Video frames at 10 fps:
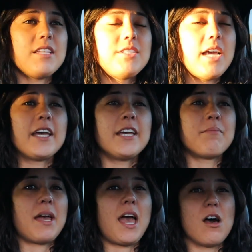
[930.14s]
diet
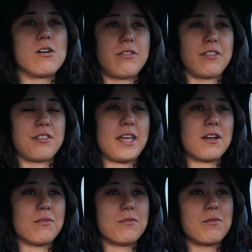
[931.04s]
and my health,
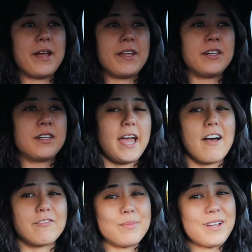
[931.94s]
like, when I
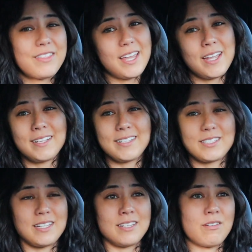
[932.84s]
have all my
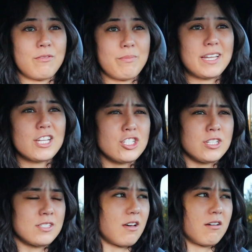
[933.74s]
things and my
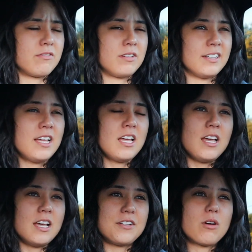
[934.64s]
kitchen stuff.
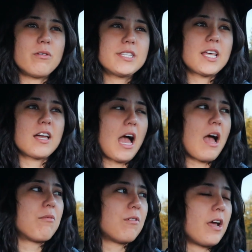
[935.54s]
And it's always like,
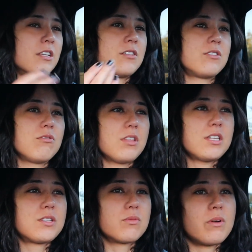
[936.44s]
I can do
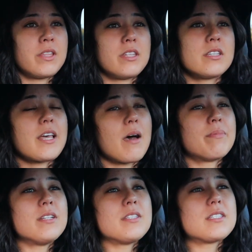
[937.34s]
this when this
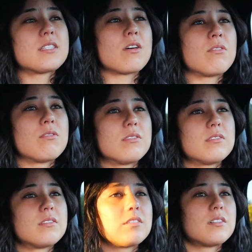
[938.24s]
happens. So
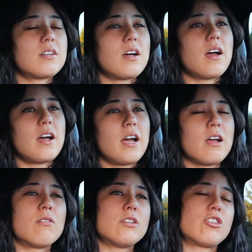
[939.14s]

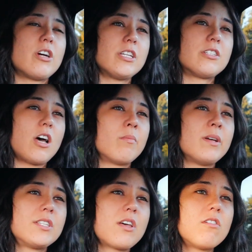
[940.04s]
I always try to tell
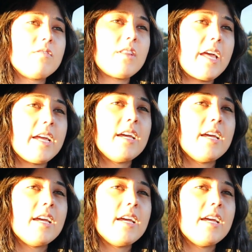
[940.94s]
myself, like,